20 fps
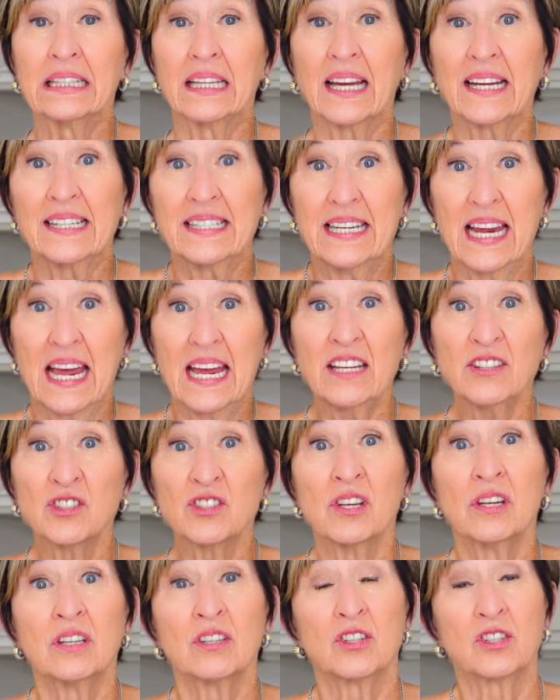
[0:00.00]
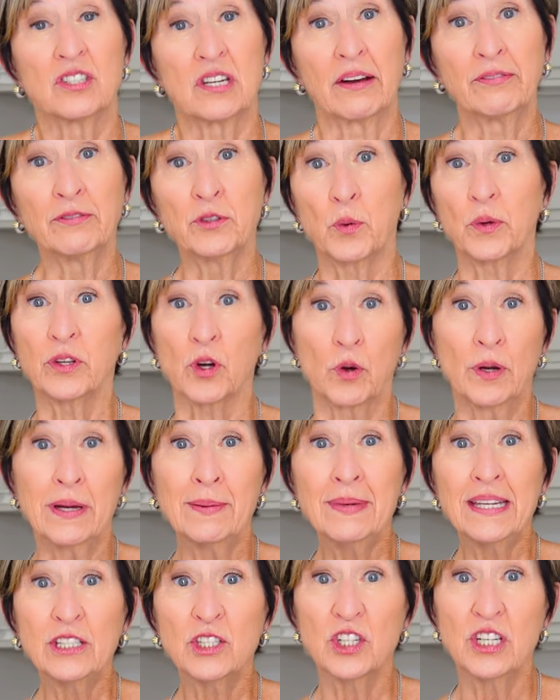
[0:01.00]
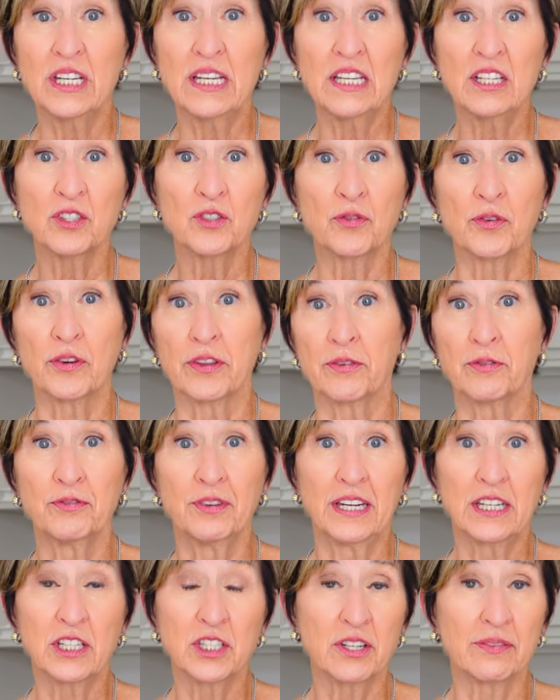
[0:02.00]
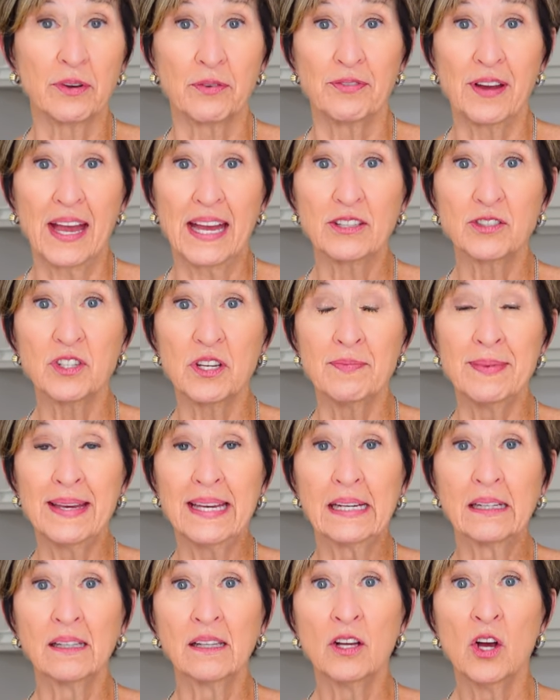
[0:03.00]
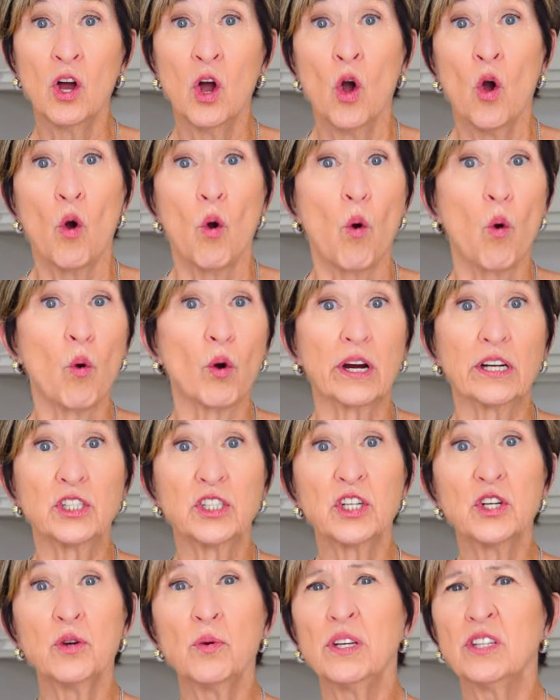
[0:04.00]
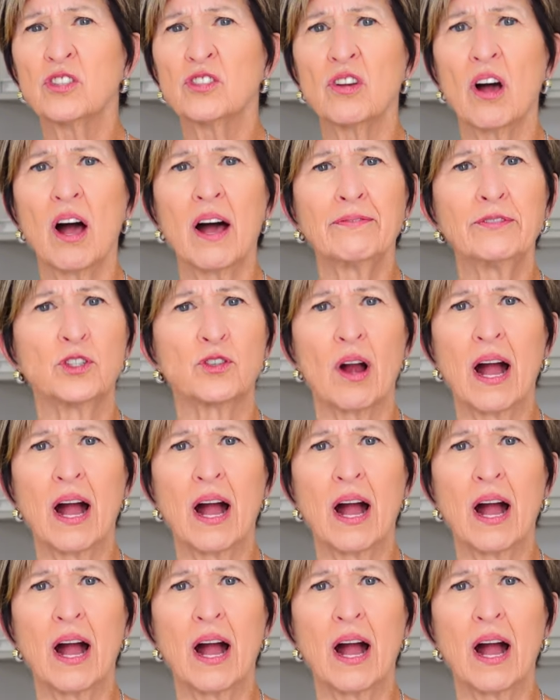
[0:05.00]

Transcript: like dates stuffed with creamy cheese for the finish of a fancy meal, or a chewy soft